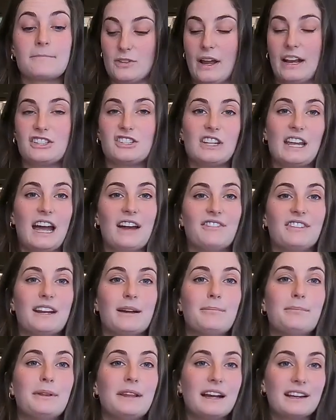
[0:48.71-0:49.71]
So I actually have it
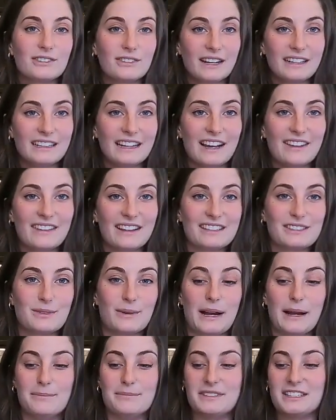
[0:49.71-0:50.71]
unplugged right now, that's
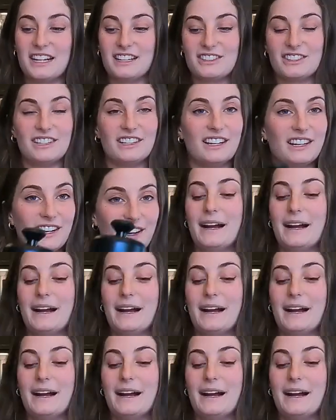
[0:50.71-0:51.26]
why I'm touching it,